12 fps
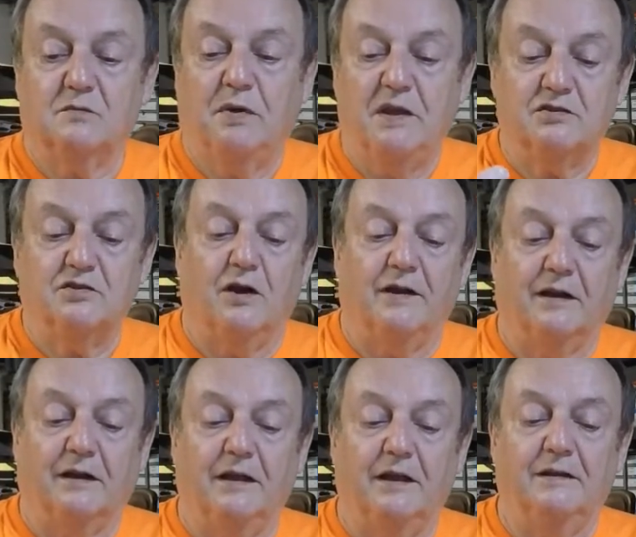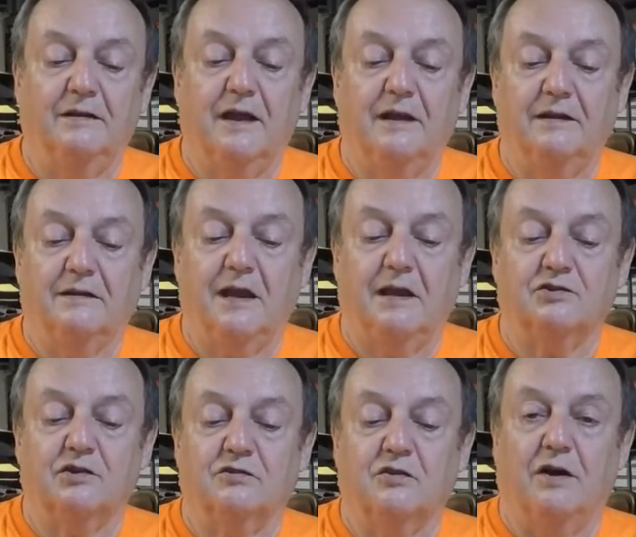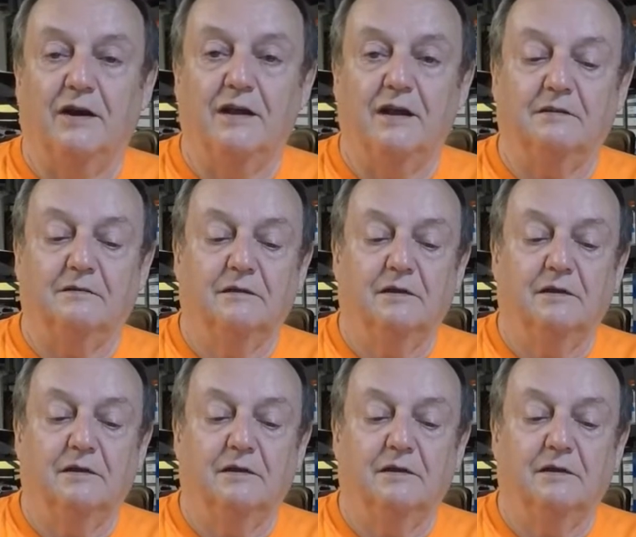piece on the lid, and then it catches on it,